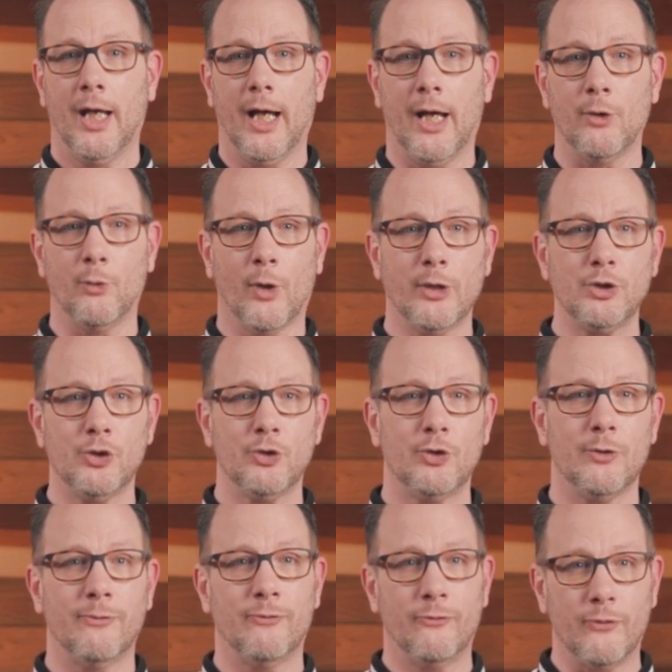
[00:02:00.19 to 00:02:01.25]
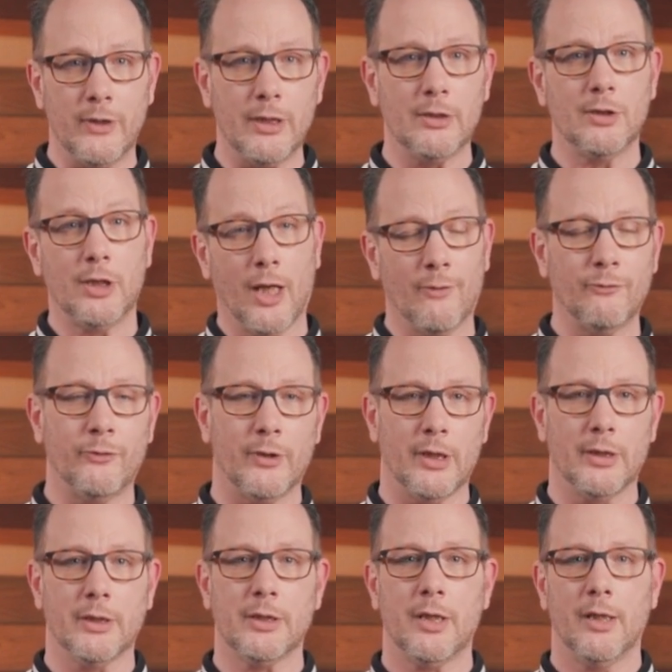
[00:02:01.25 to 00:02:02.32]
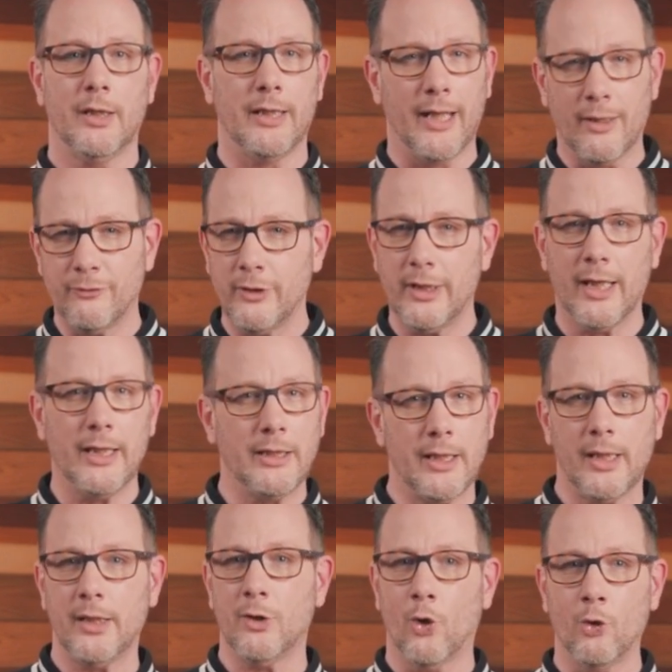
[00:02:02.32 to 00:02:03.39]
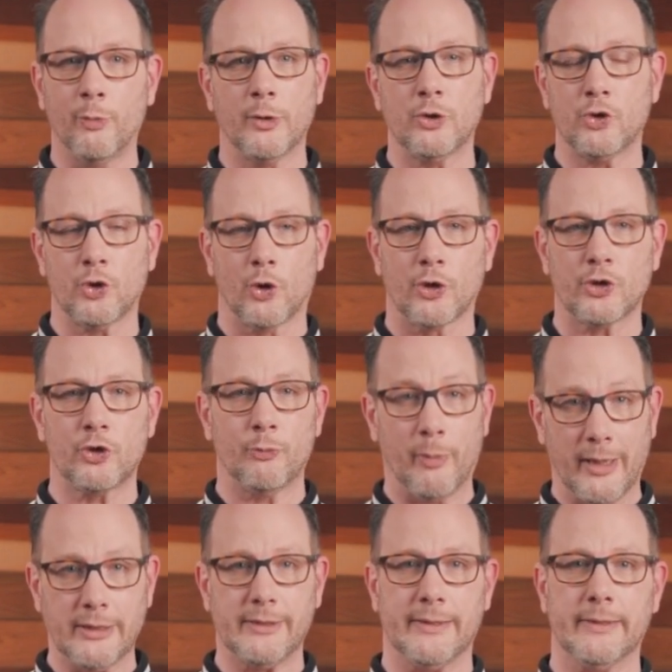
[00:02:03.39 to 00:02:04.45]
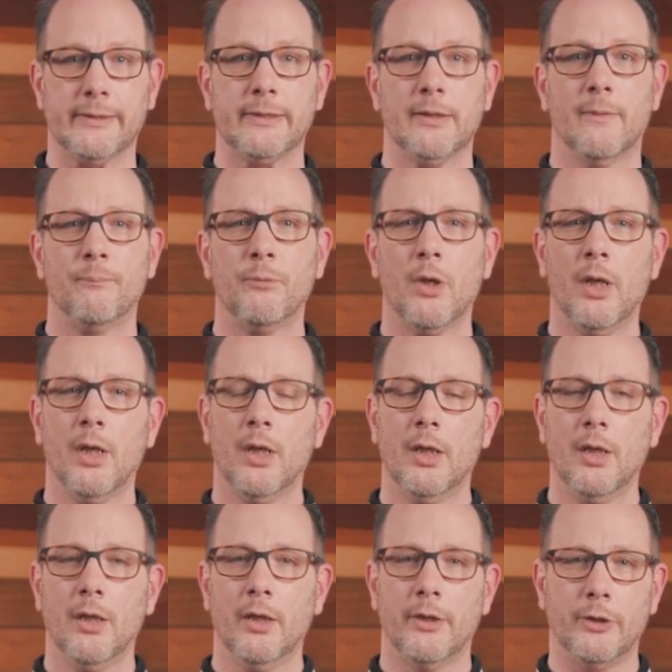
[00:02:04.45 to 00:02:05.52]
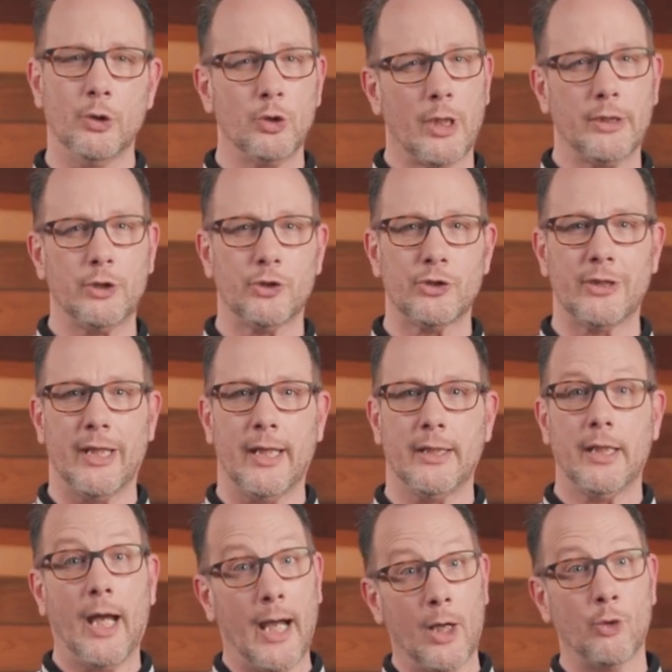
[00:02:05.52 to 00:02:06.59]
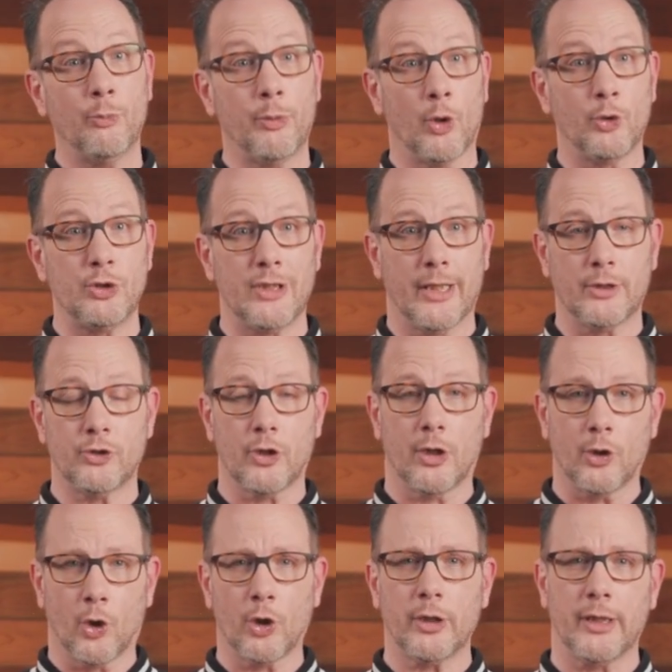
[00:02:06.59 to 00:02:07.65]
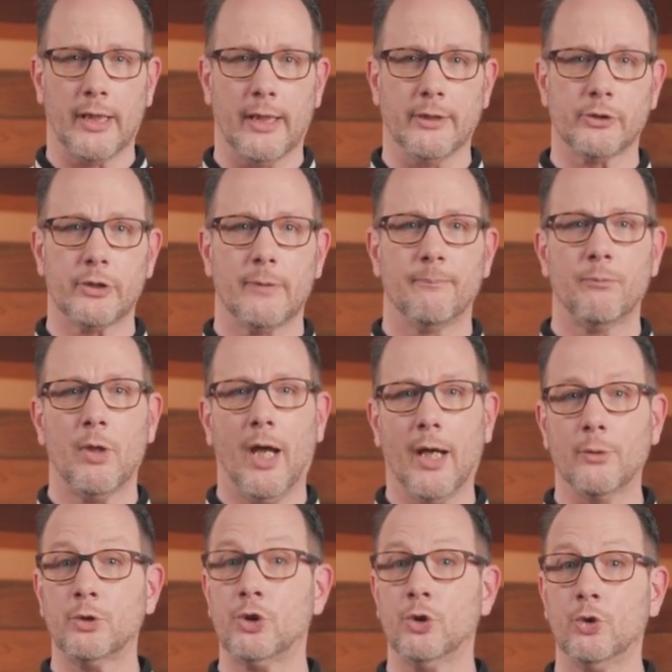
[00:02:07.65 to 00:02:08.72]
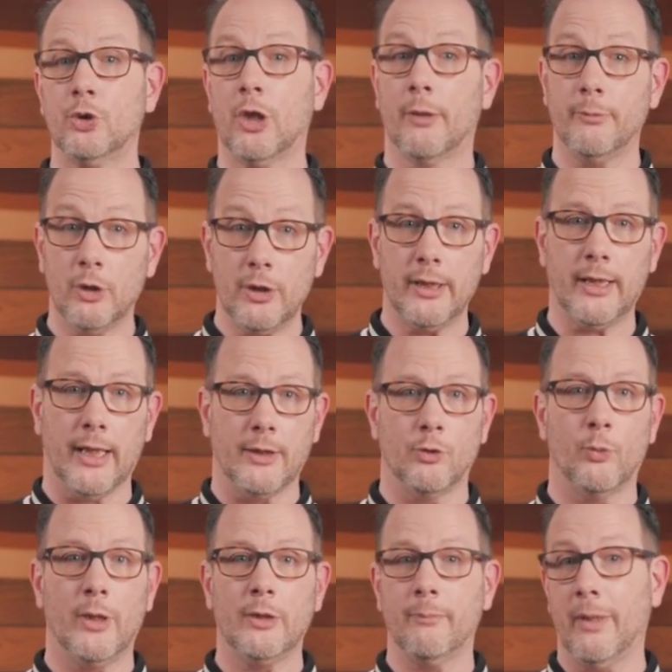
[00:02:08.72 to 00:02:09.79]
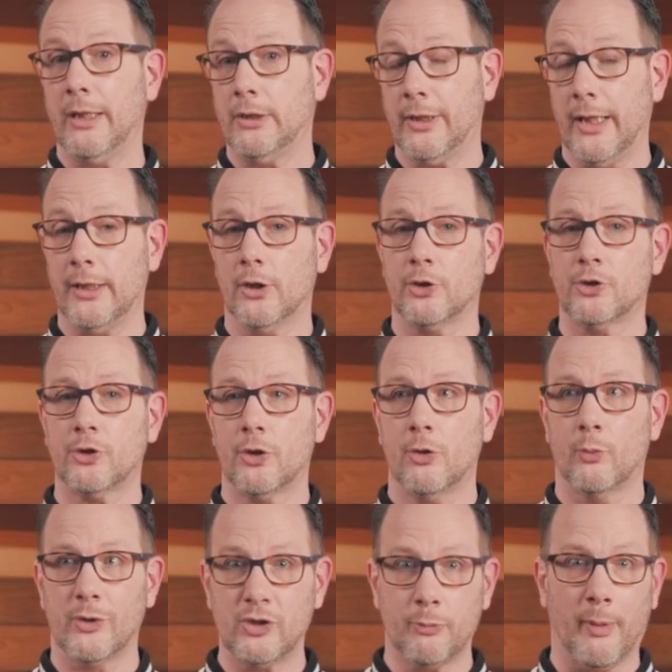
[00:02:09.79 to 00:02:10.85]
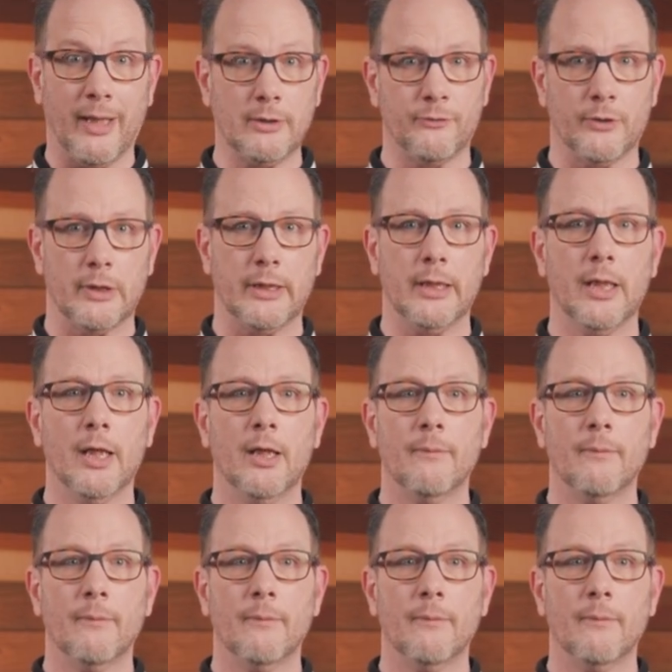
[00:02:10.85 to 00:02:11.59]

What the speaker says: I want you to feel confident navigating open source spaces. You'll understand how projects are organized, how to communicate with maintainers respectfully,